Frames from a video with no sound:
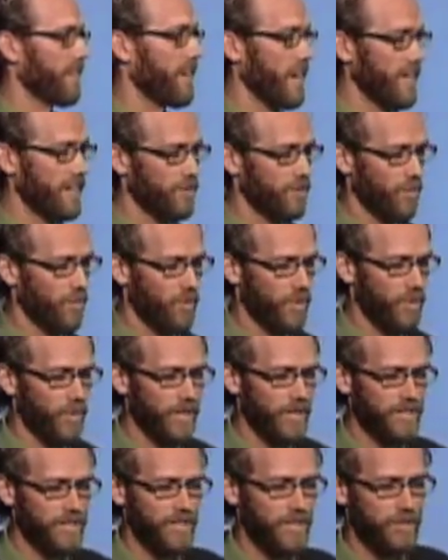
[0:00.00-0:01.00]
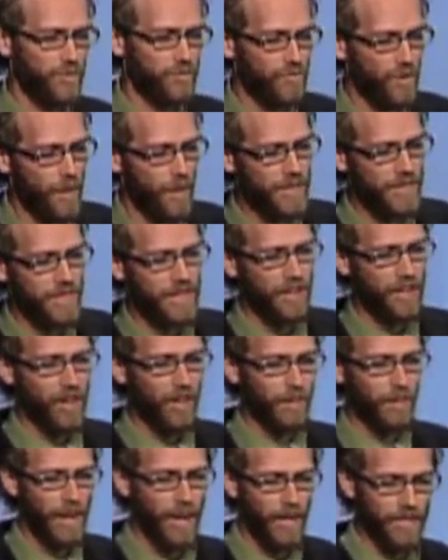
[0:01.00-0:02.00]
Okay, so what is this drumming thing
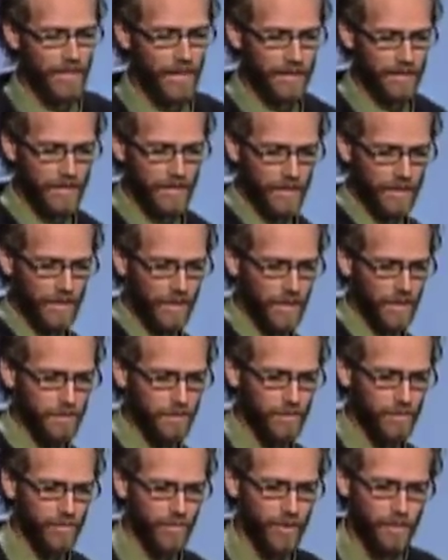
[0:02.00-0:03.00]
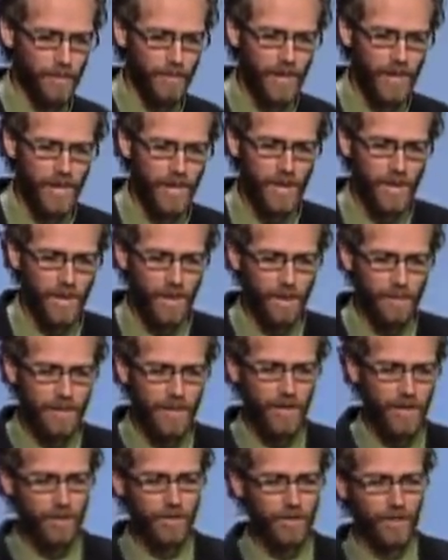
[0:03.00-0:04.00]
all about? And that comes from
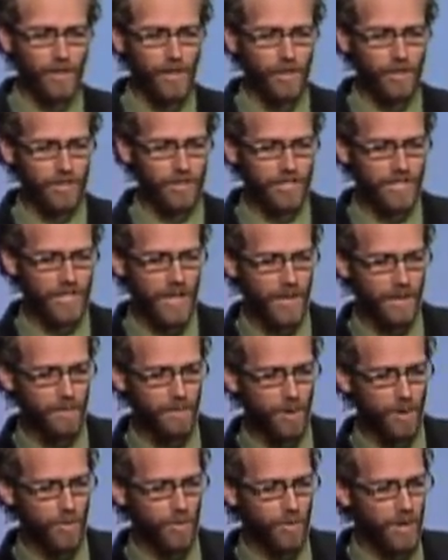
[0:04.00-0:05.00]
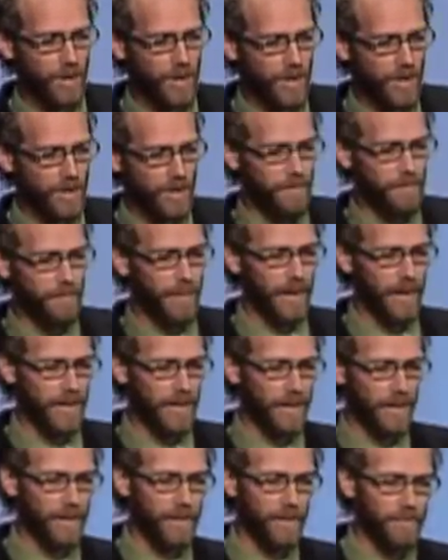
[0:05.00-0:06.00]
Hear the Long Snake Moan
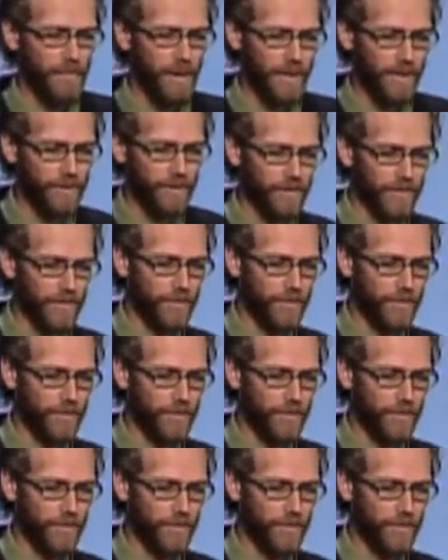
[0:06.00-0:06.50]
by Michael